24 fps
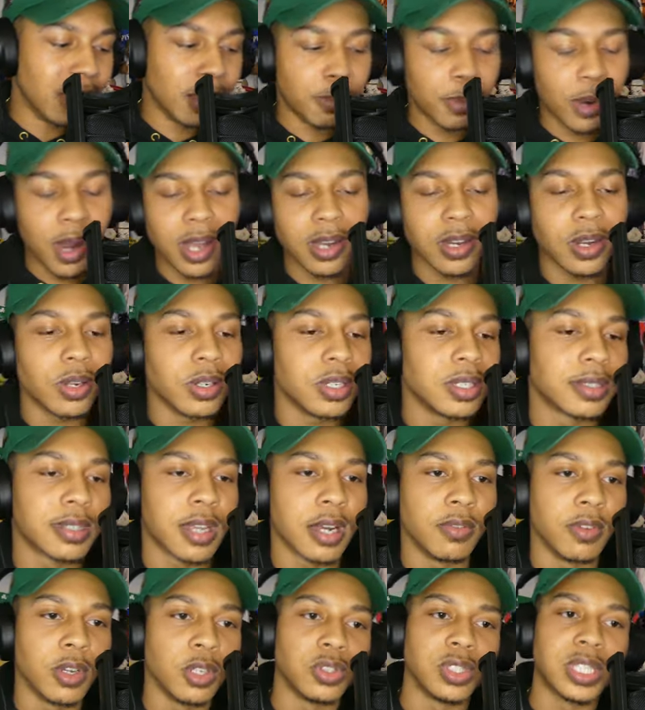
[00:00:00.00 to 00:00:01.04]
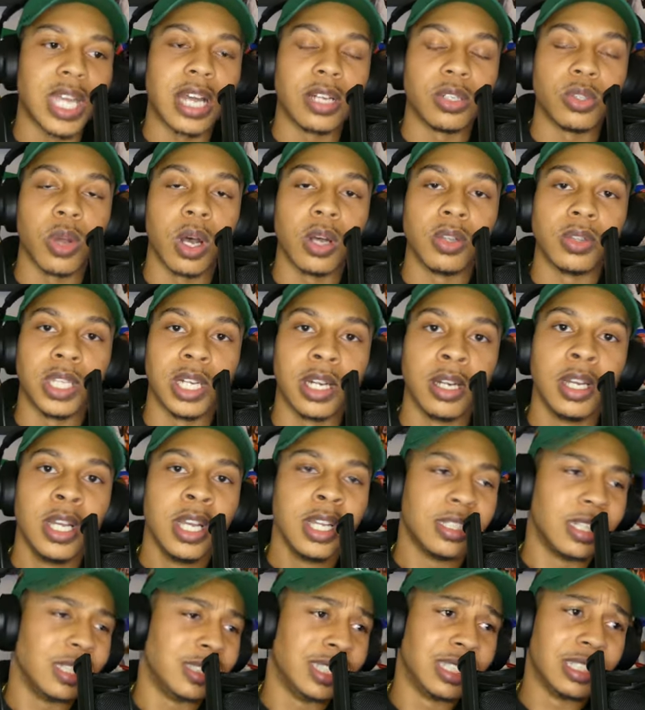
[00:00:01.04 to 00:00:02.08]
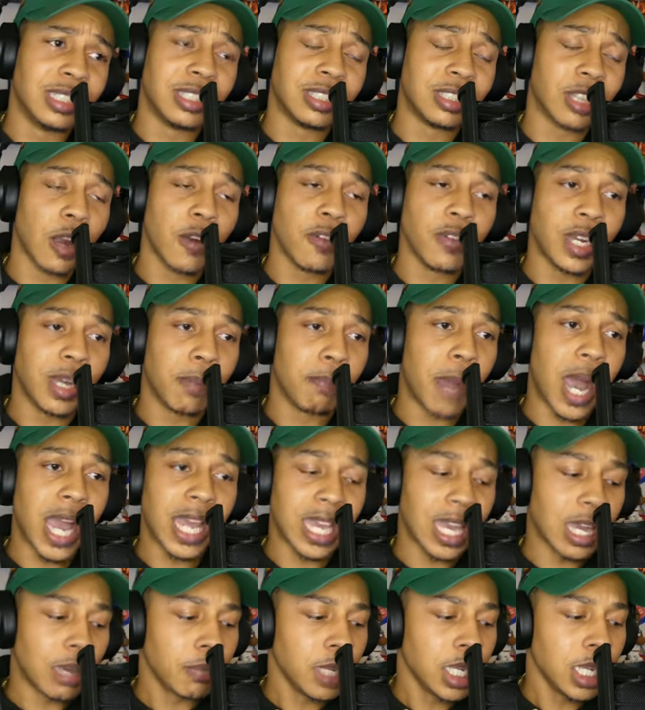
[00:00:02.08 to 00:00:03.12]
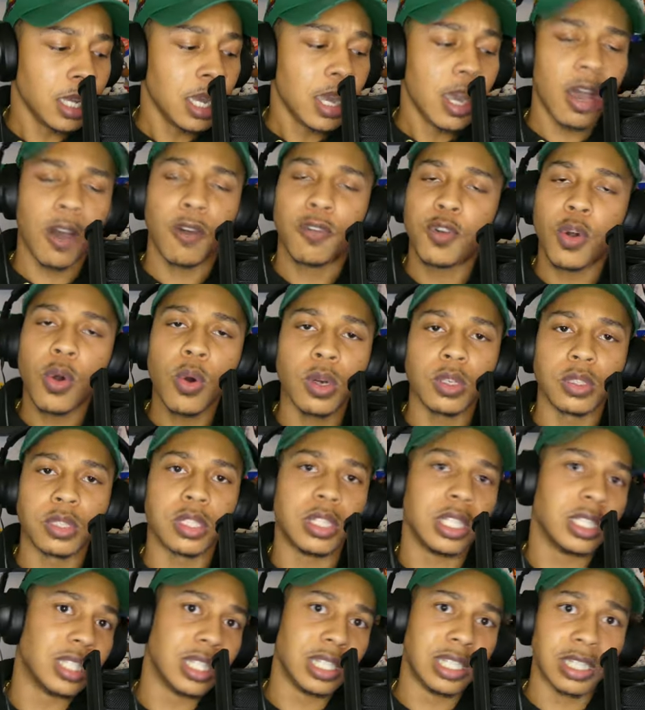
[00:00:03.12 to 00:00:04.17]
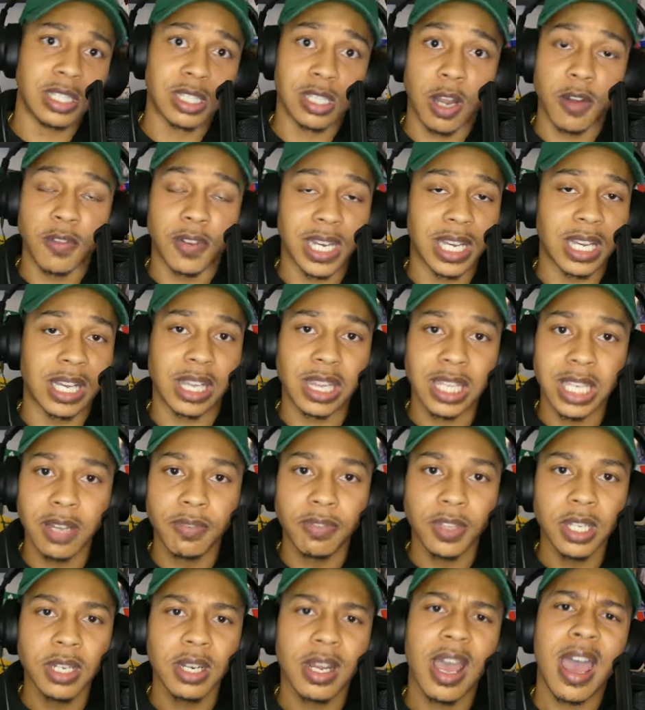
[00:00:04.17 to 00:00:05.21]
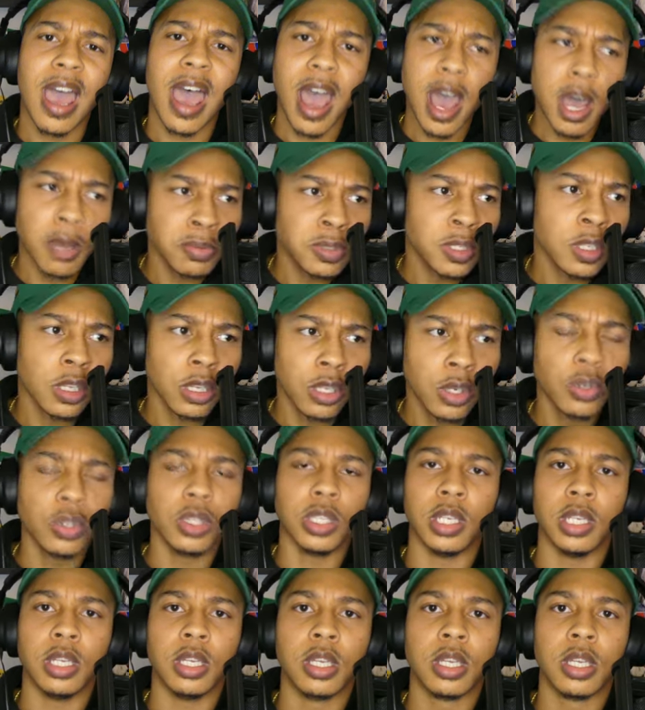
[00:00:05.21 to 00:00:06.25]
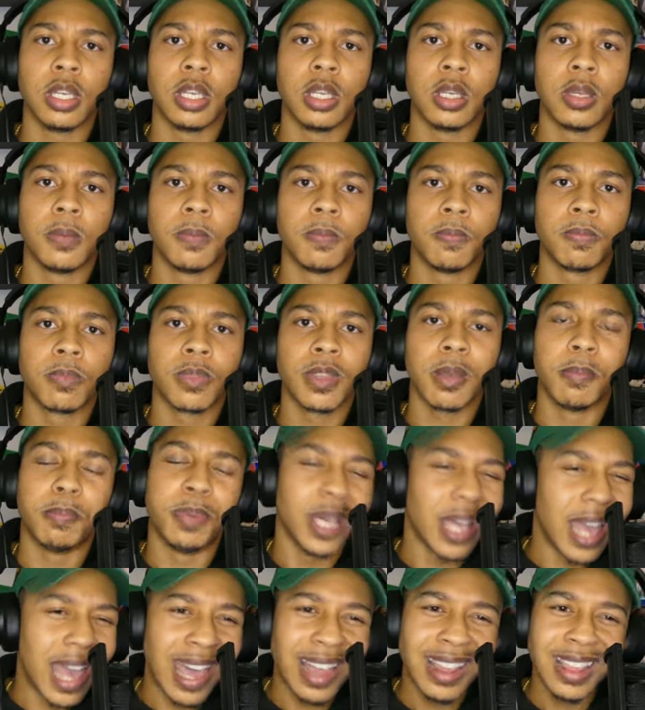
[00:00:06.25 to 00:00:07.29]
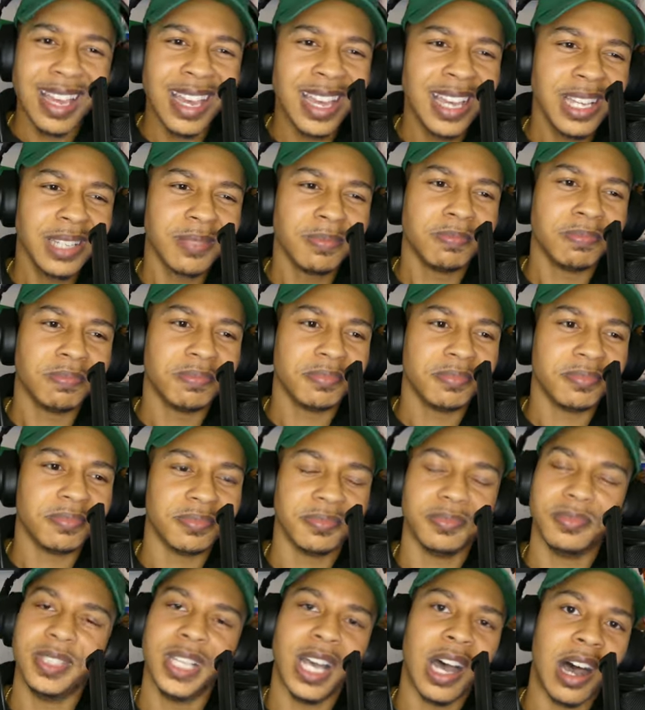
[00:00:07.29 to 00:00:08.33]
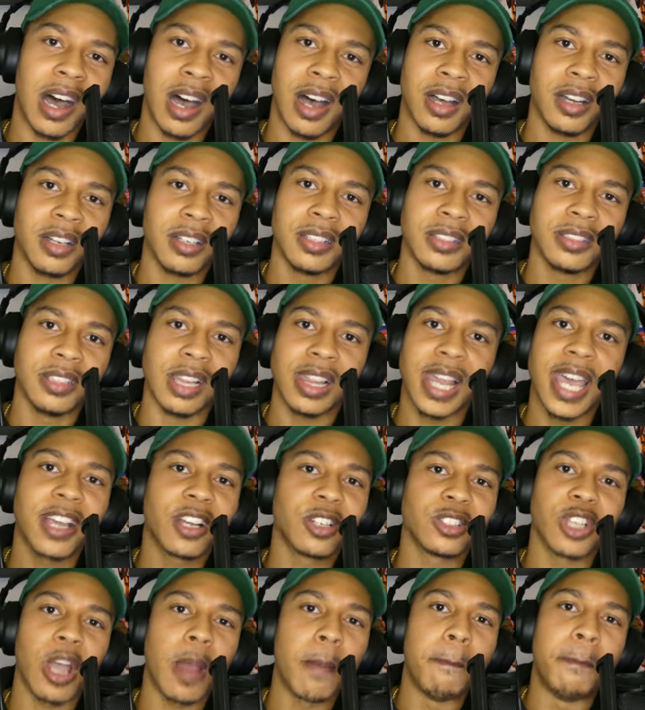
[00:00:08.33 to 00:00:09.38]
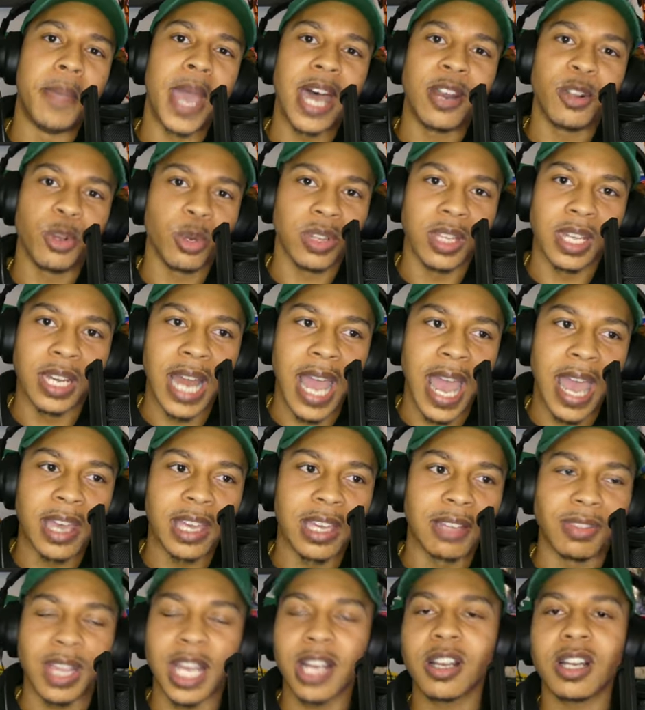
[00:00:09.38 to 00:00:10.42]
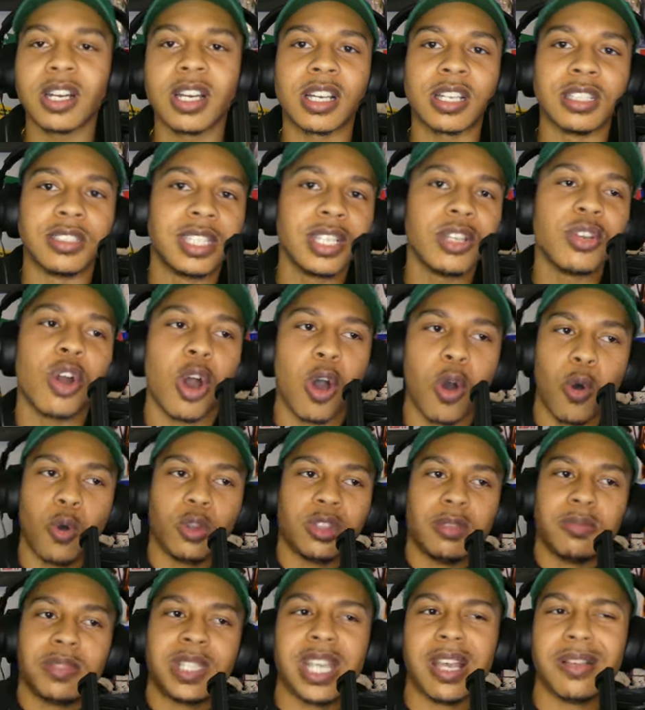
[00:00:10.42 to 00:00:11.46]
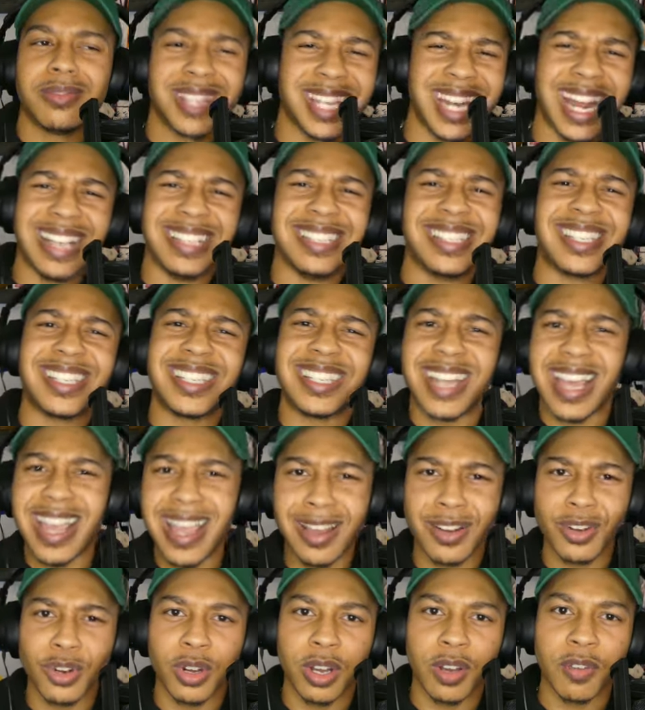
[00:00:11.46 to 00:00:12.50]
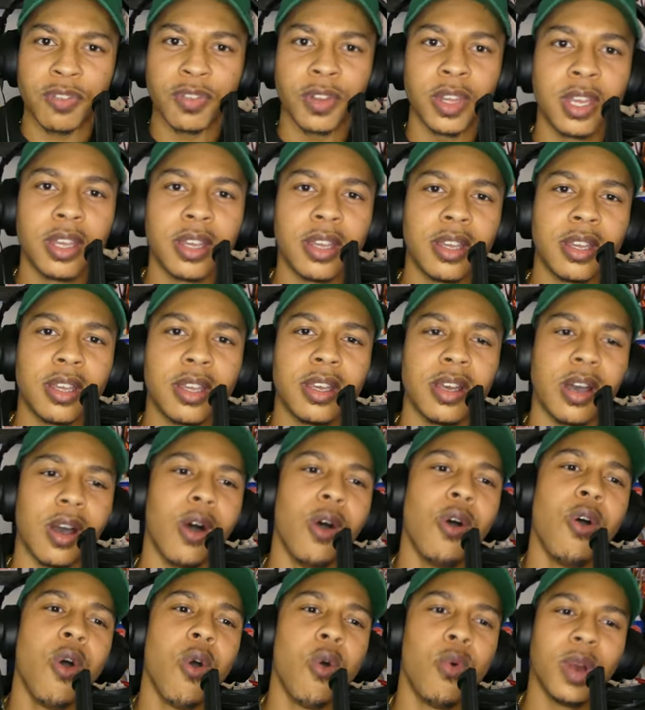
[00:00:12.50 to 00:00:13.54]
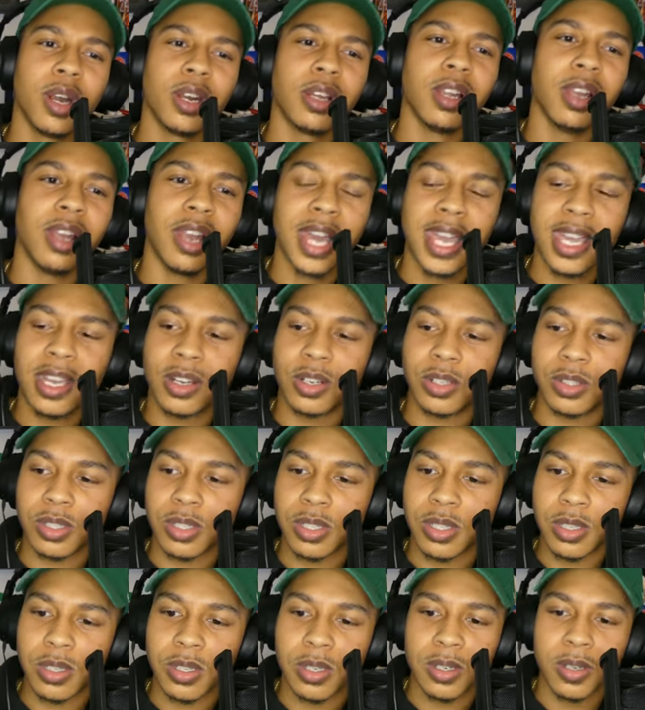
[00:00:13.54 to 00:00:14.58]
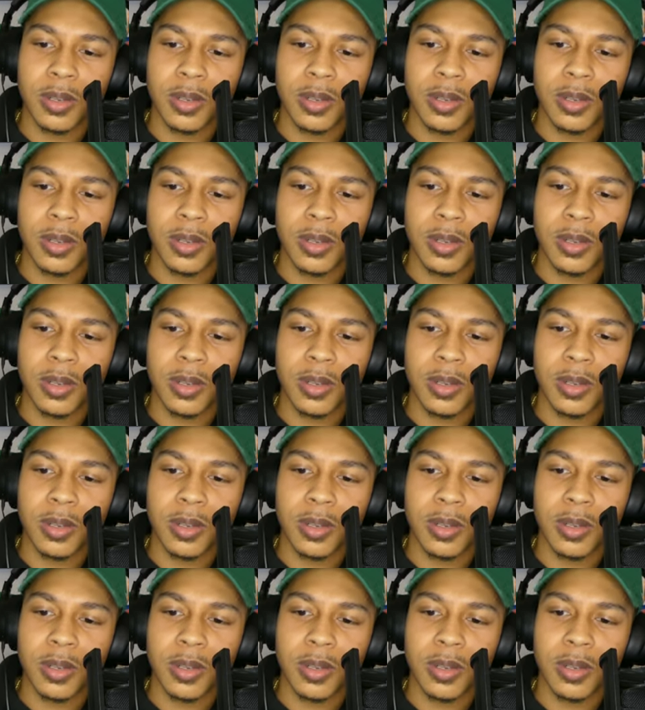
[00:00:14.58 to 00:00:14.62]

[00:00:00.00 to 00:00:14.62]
LeBron don't deserve no statue out there. Does he deserve it in Miami? Of course. Does he deserve it in Cleveland? Absolutely. But LA? Nah, the Lakers are better than that. If they're going to continue to hold themselves to that standard of, oh, we're the Lakers.